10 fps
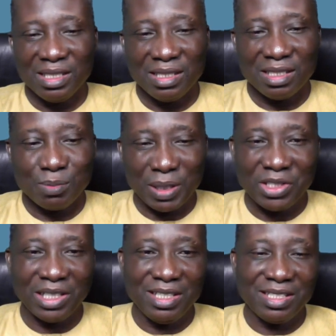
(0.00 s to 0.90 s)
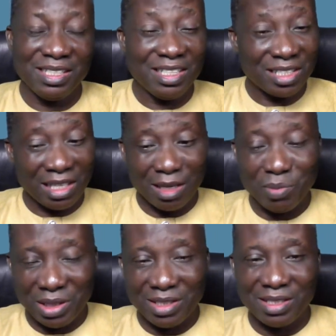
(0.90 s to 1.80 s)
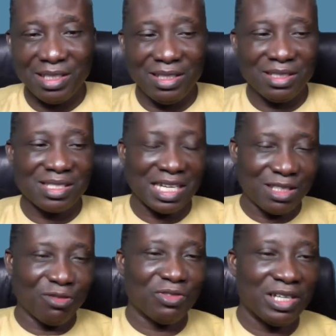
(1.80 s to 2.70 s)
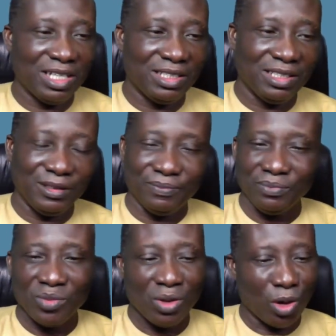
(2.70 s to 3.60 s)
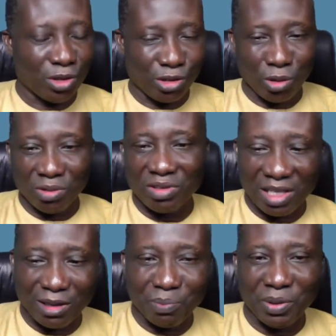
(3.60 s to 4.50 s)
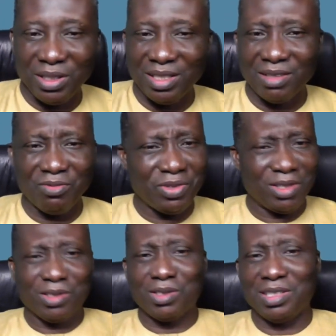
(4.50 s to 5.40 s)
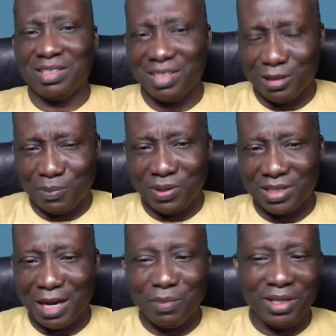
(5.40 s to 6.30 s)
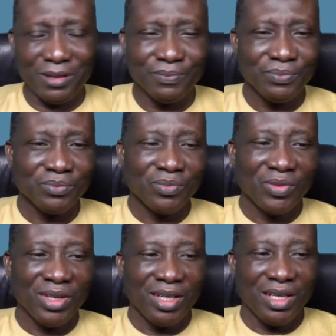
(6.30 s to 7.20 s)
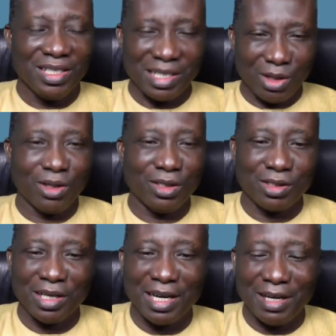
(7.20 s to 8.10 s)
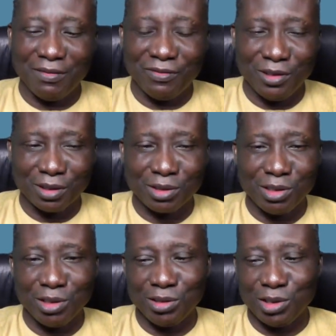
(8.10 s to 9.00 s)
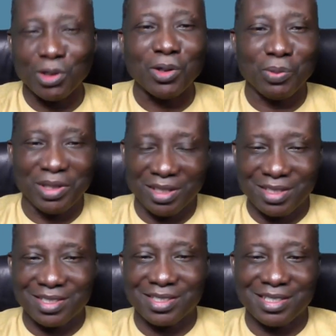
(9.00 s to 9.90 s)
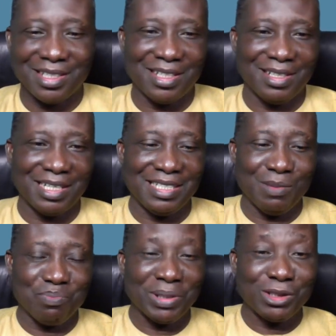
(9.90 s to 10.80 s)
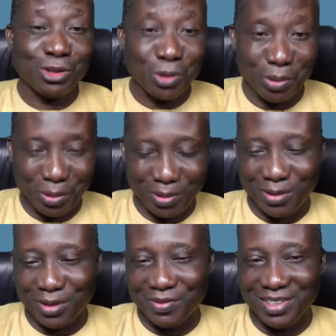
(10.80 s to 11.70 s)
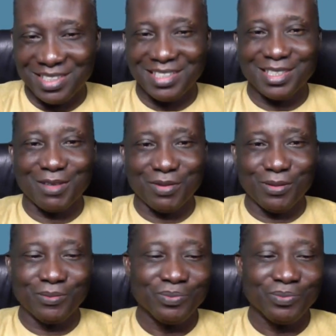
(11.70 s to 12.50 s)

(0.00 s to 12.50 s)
specialists in internal medicine, certified in ozone therapy, and various other therapies. I mean, it's an honor to have Dr. John Tor with us in part 2 of this interview.